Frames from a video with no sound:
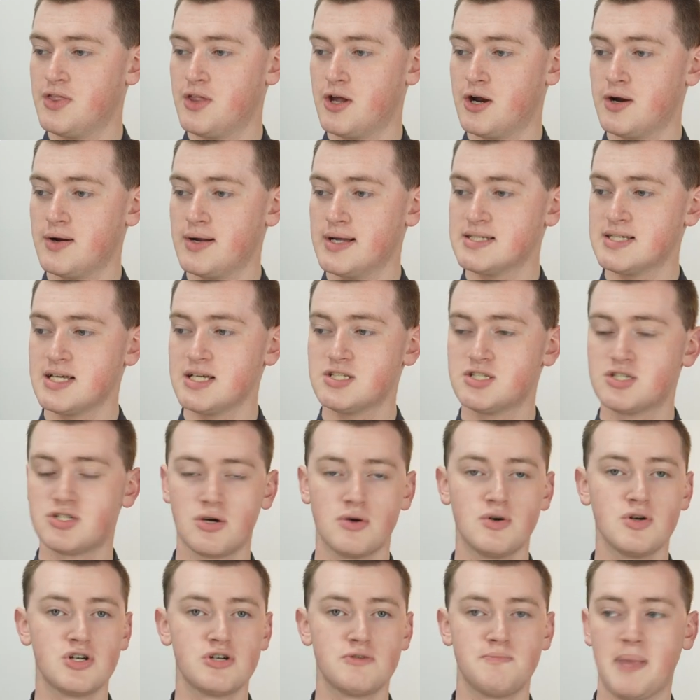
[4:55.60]
There is a
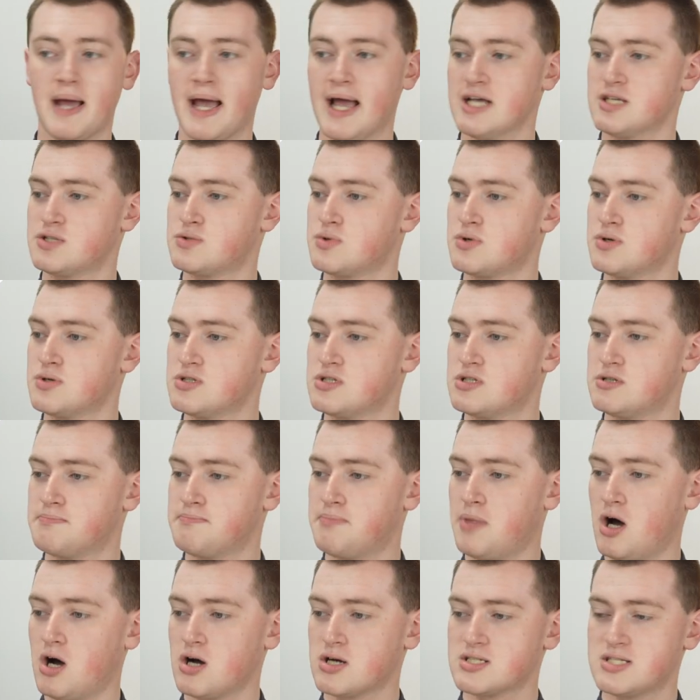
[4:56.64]
search passwords
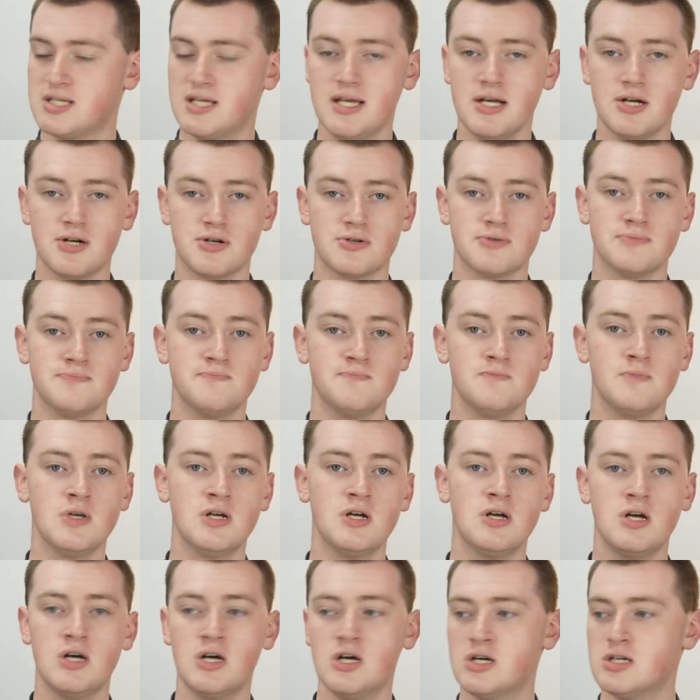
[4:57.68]
box here.
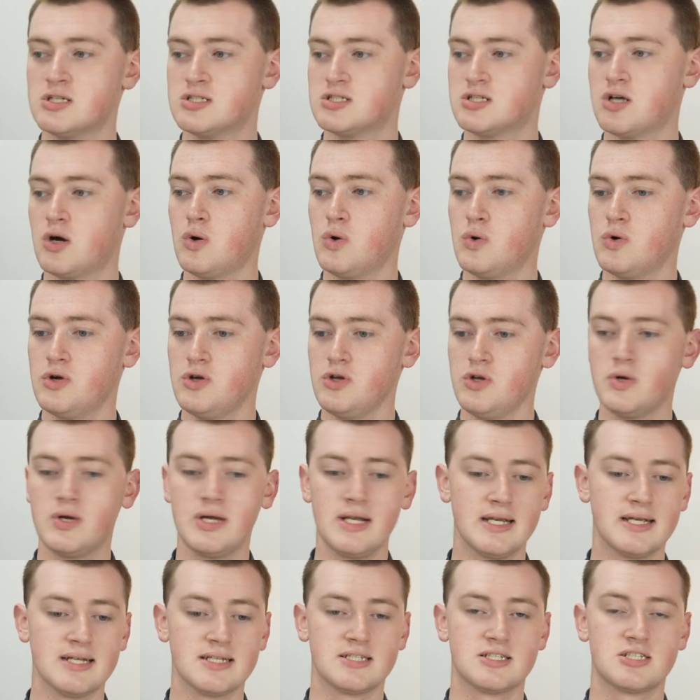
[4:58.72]
So you
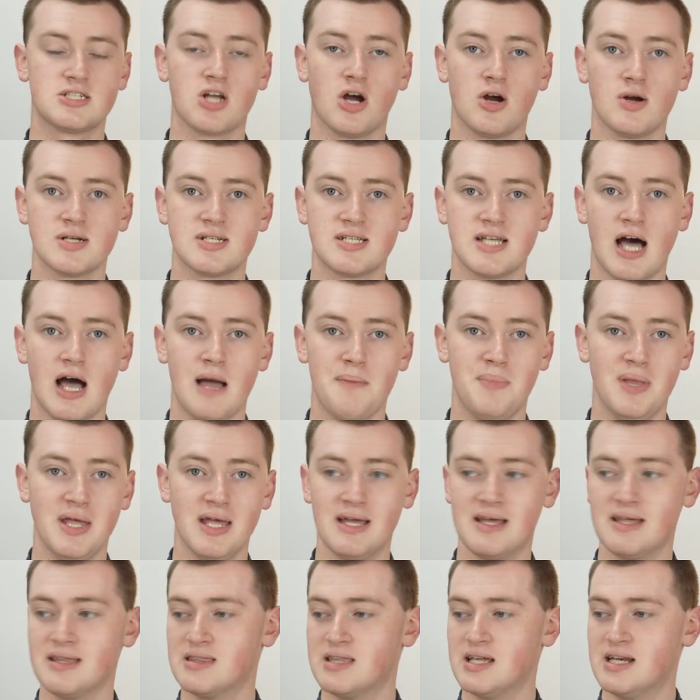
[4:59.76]
can just start
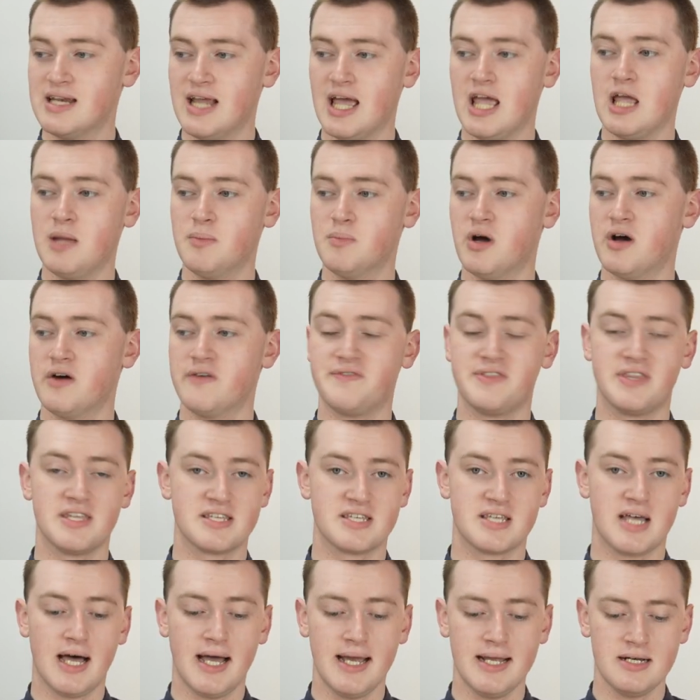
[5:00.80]
typing the name of the
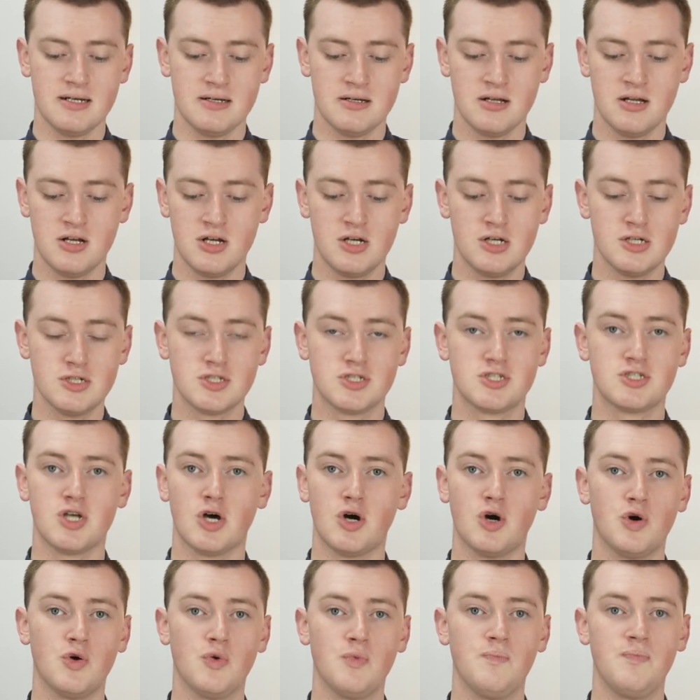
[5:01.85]
site.
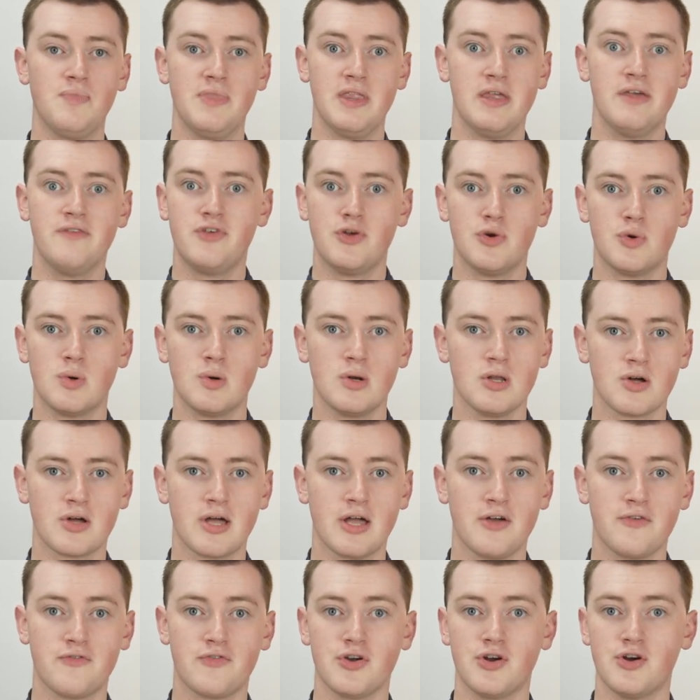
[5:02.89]
So if you were
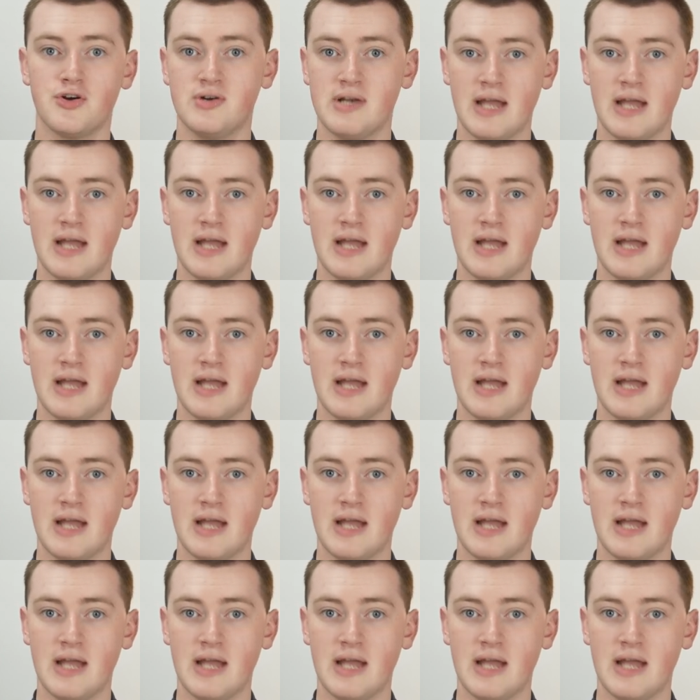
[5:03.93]
looking for your